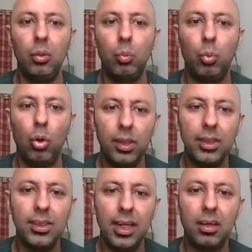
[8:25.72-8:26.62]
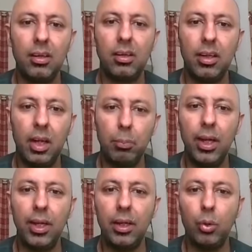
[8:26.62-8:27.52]
what is that
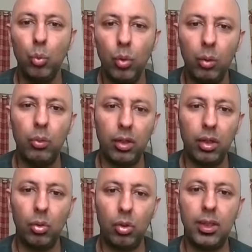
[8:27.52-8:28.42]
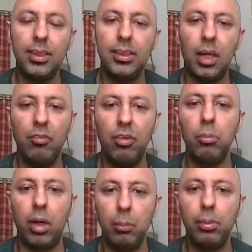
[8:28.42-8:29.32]
KPI that you are working on that is driving
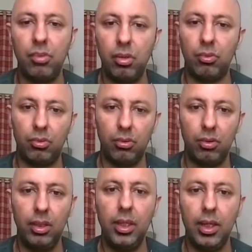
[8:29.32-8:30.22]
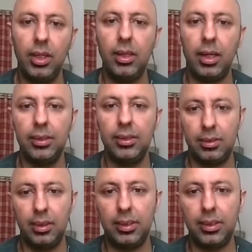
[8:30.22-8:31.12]
my business? In the end,
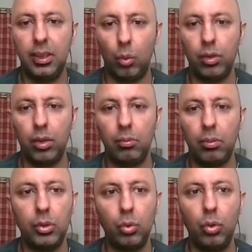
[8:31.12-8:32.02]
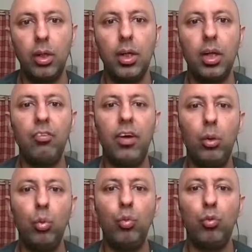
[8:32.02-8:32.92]
that's the outcome, right? So if I
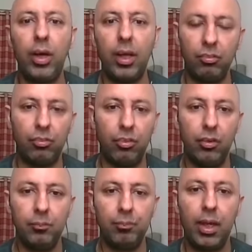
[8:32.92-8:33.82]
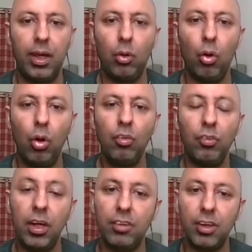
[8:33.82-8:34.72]
do 5 and all
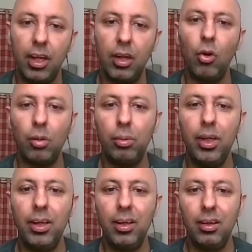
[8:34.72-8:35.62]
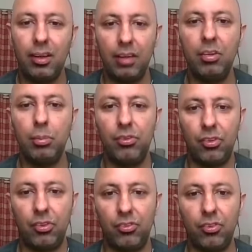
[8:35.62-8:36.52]
5 cannot be driving
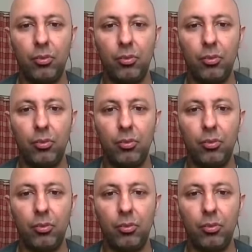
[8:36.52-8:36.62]
business,